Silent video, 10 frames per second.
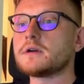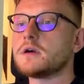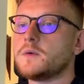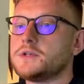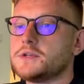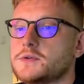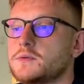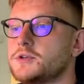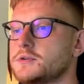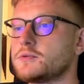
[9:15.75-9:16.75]
which is
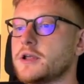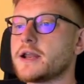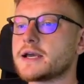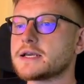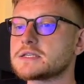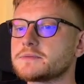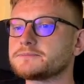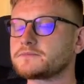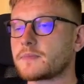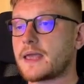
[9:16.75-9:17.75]
really nice,
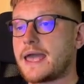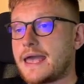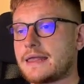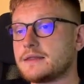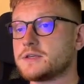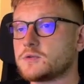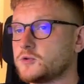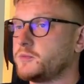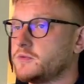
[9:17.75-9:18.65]
and the social proof.